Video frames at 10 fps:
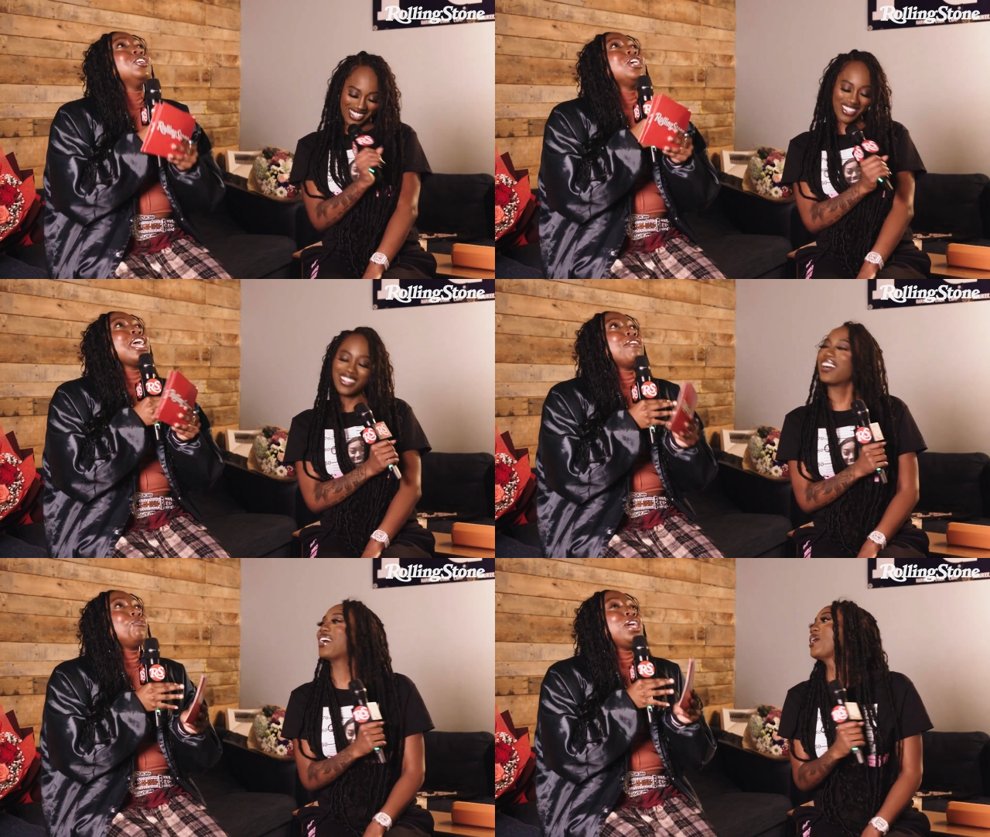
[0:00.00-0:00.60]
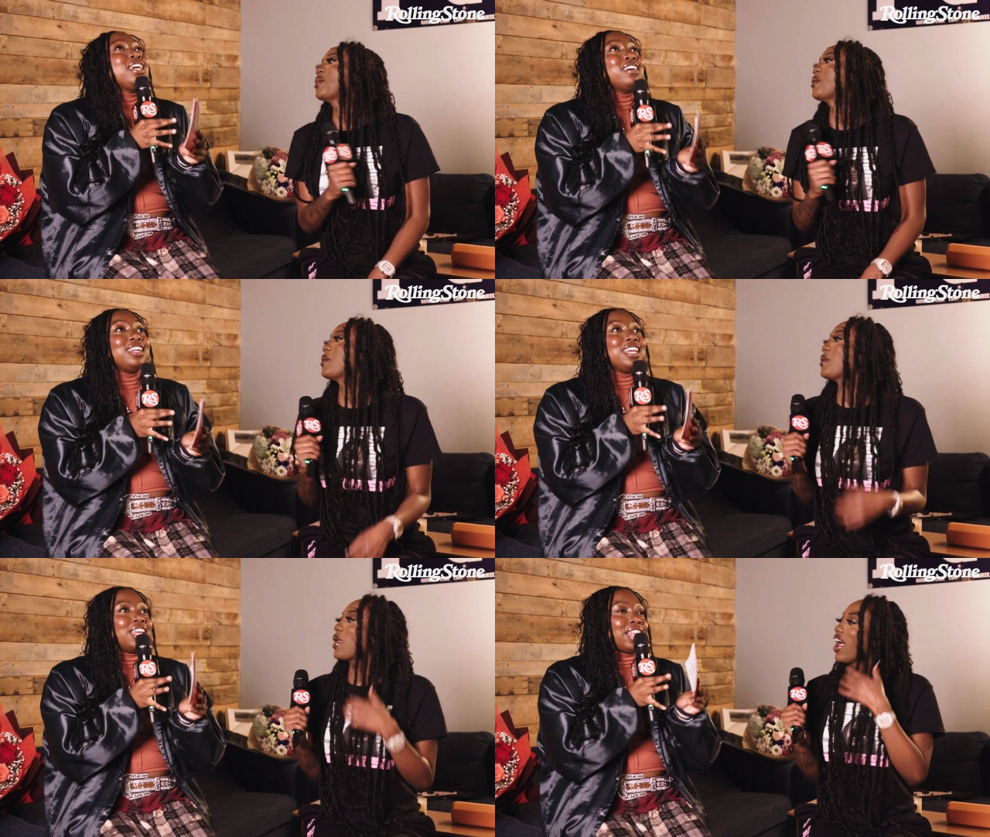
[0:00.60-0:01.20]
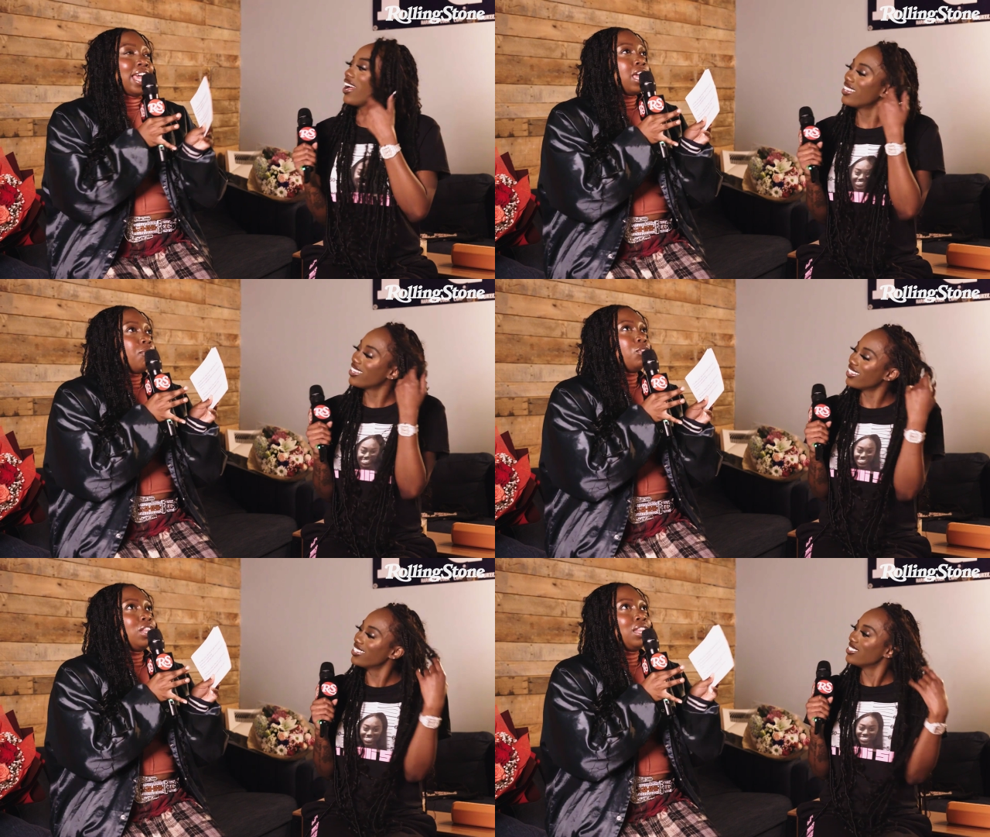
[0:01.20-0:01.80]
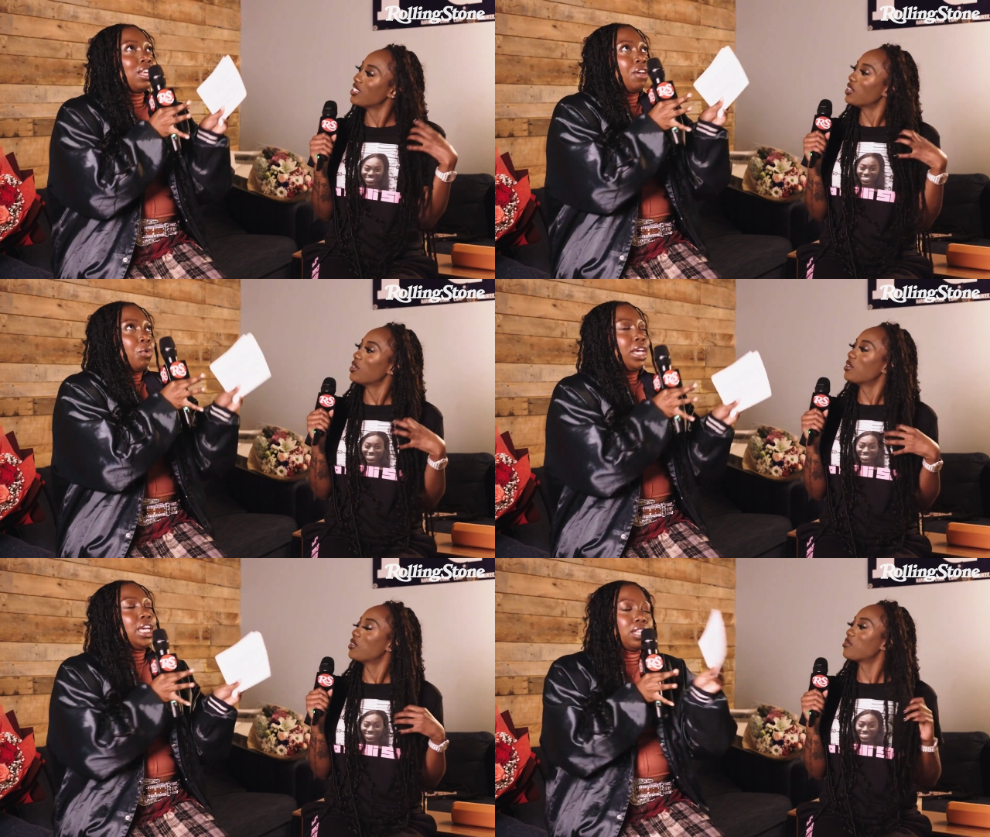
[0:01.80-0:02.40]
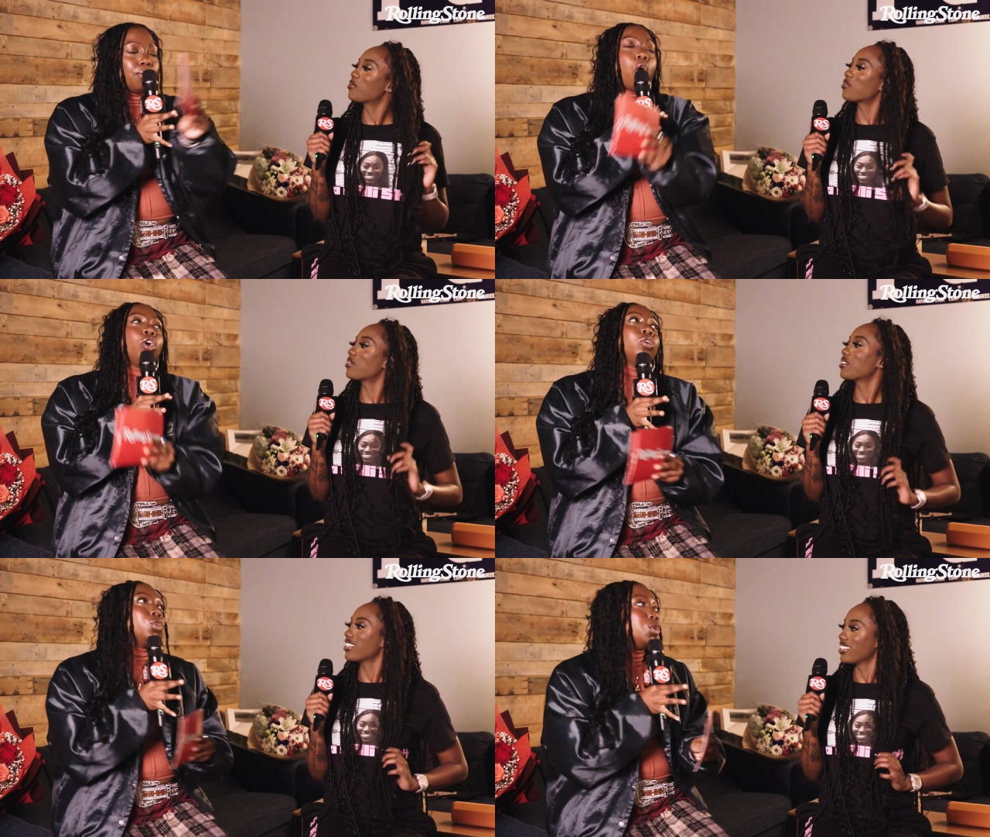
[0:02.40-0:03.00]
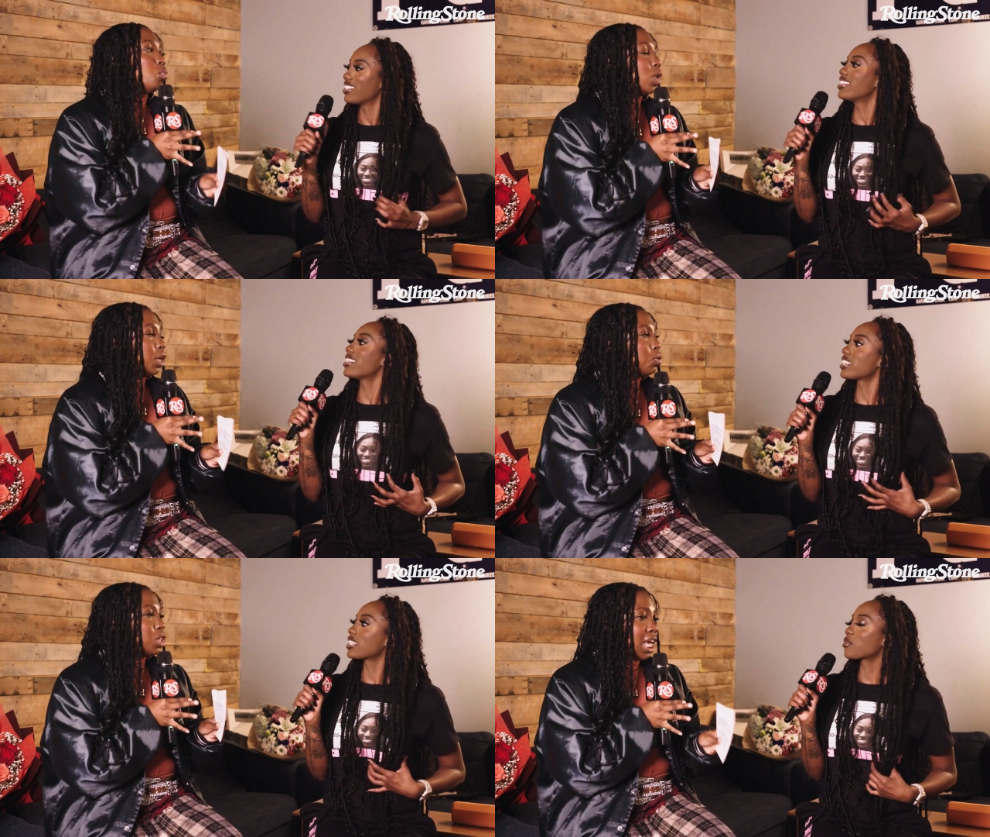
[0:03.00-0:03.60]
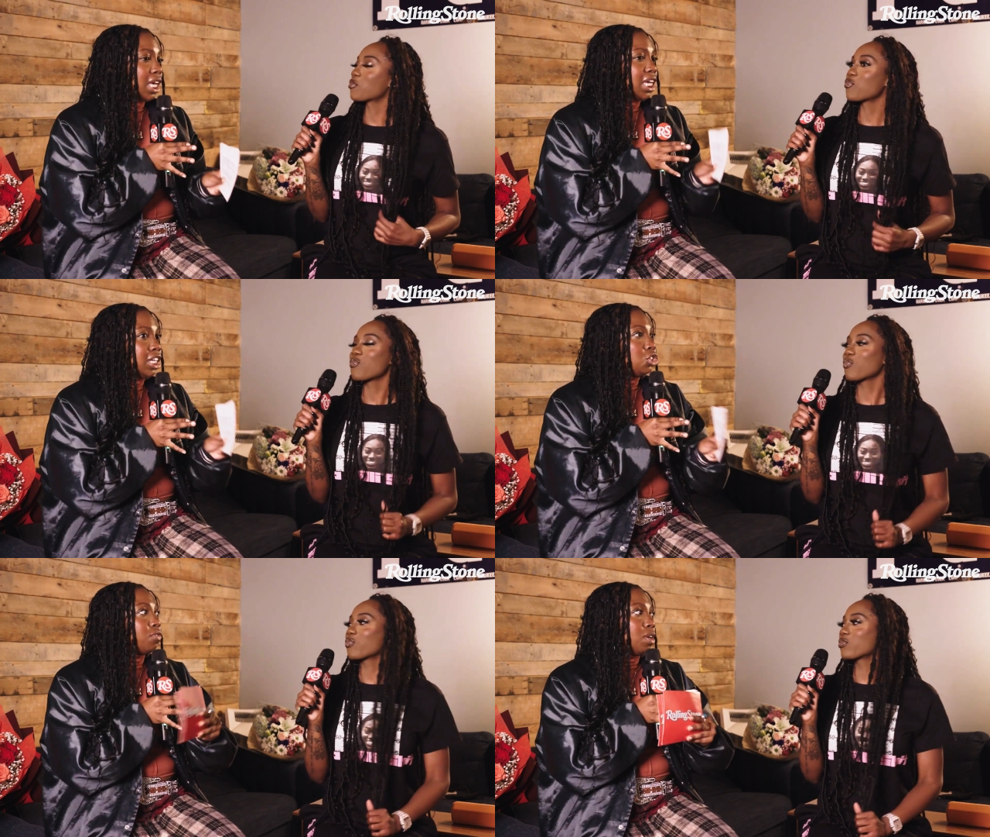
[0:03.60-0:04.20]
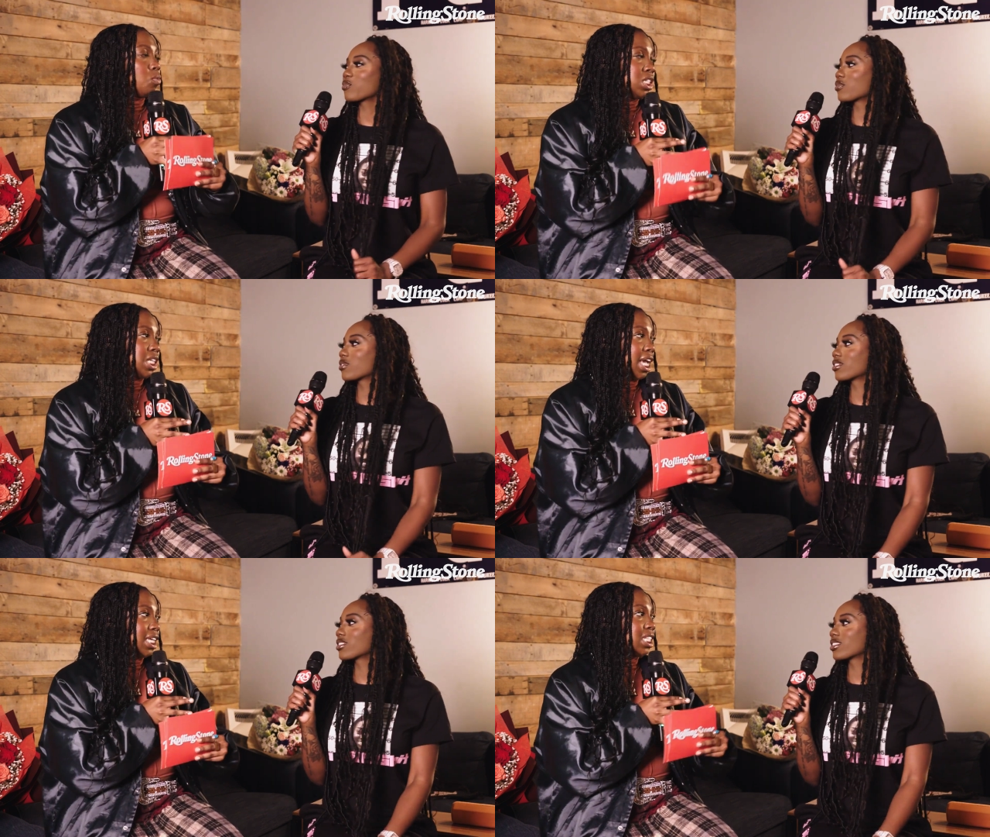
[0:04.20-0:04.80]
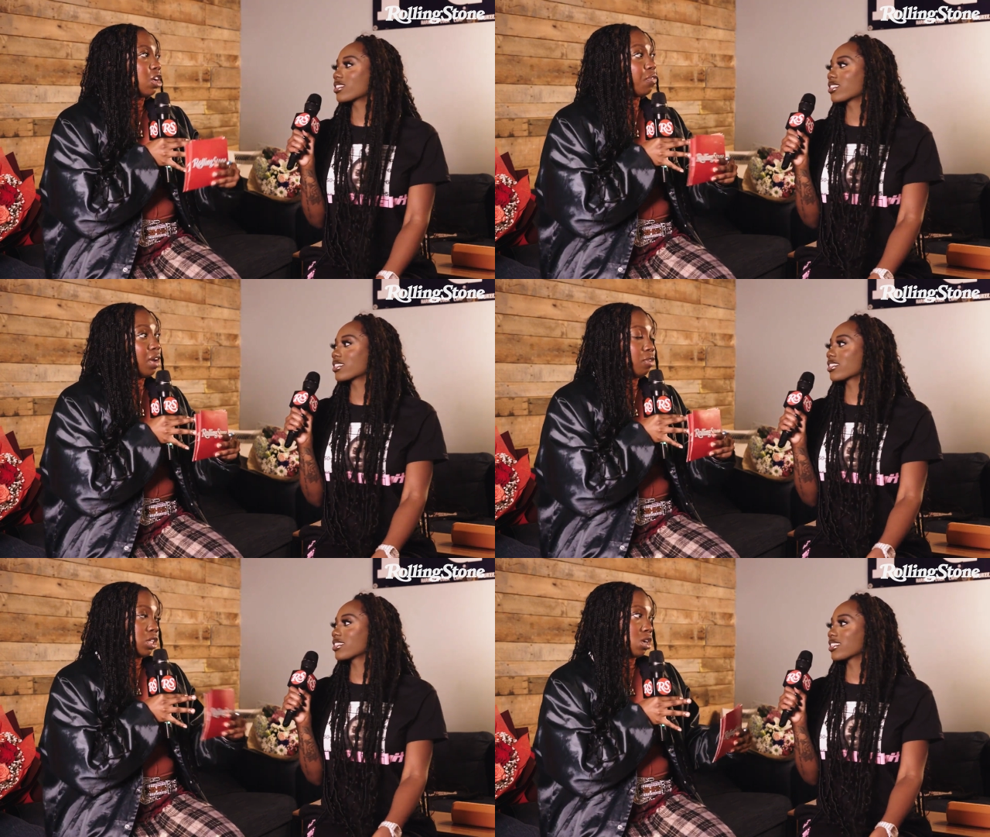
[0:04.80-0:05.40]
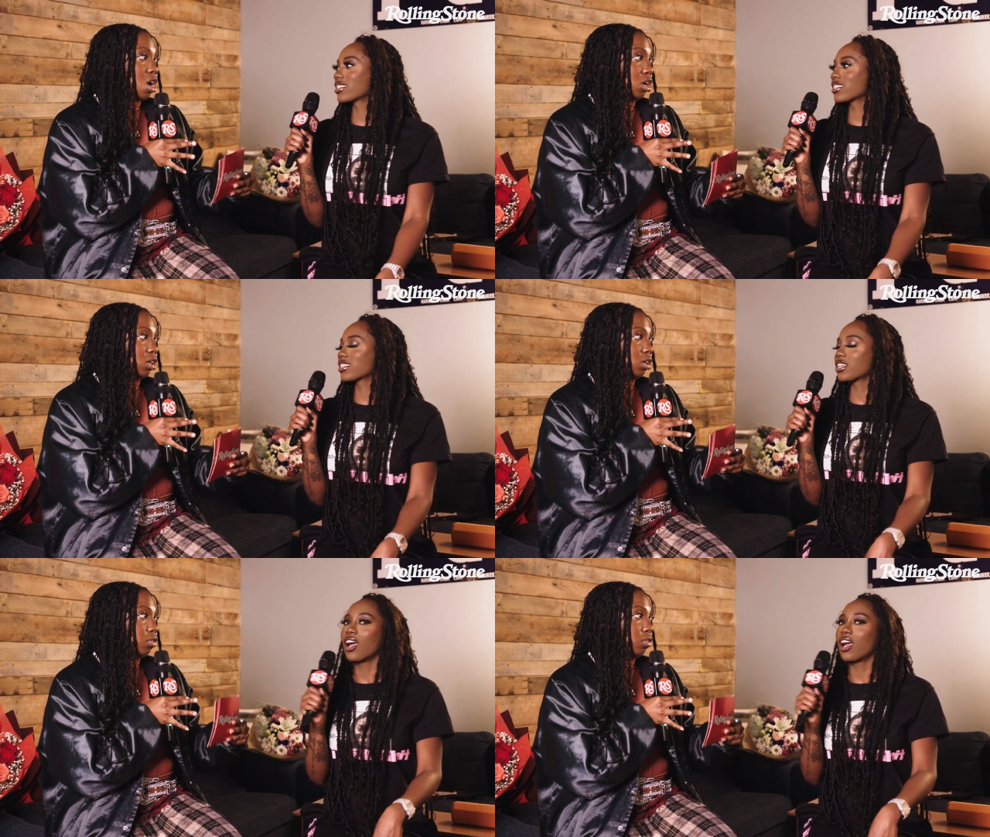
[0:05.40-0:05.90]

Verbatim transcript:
Speaker 1: you. If we could like if if we could get them all in a room, what do you think each of them would say is their favorite song